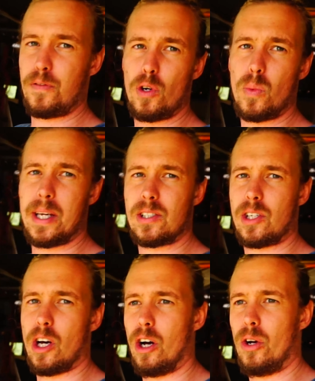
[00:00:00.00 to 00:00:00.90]
a few weeks
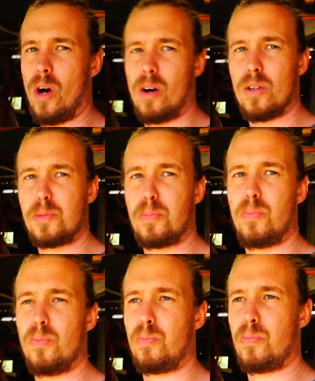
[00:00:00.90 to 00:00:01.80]
ago. I was,
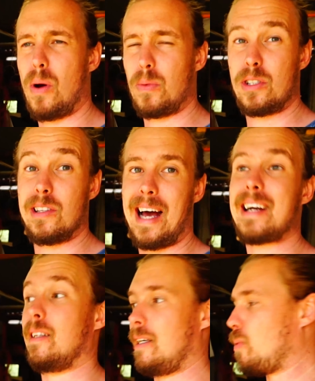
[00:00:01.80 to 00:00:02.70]
and we
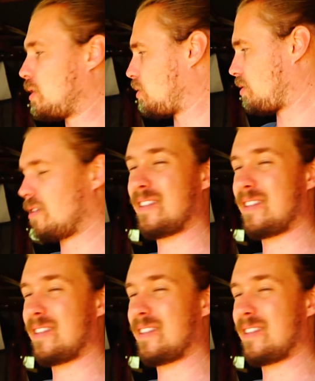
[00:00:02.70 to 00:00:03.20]
luckily we took the